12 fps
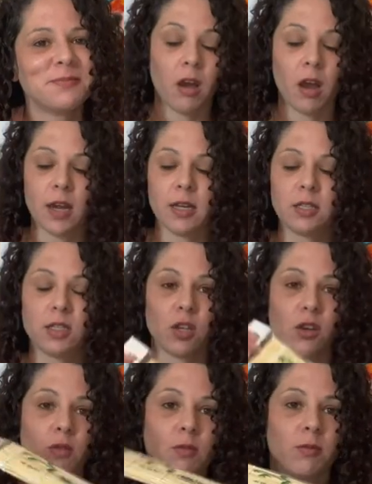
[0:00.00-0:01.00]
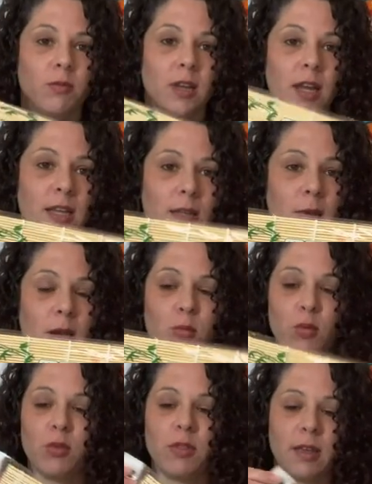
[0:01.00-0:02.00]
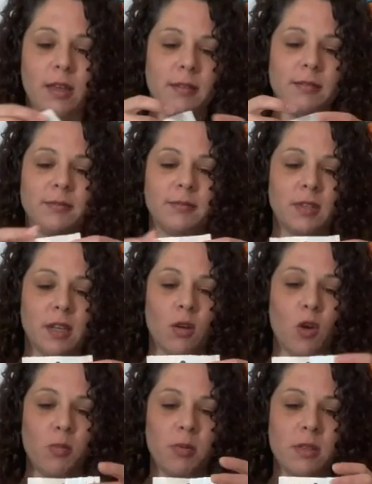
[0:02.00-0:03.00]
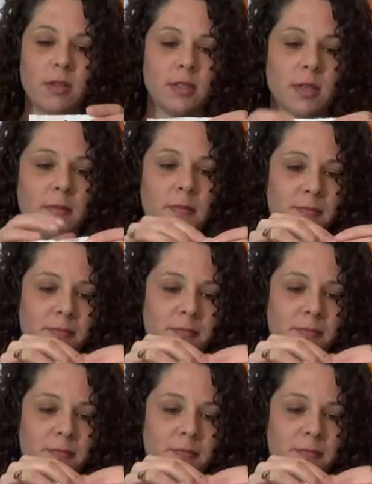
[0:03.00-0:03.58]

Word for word: All right, so got the bamboo thing. Gonna open this up.